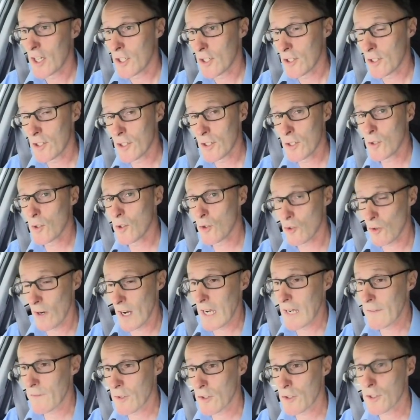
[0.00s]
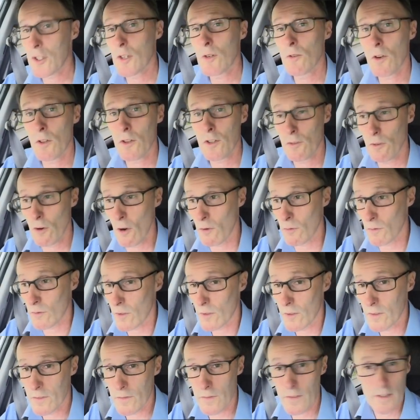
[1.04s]
new drivers who are on their
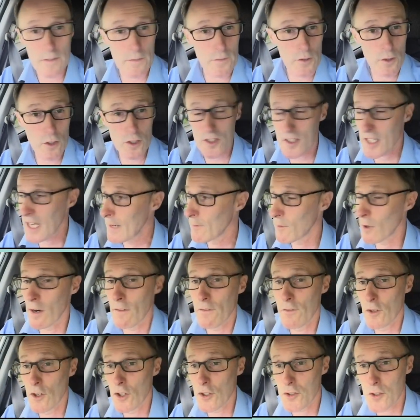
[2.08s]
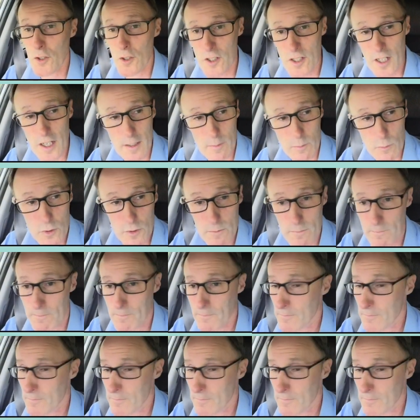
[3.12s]
own for the first time or first few times.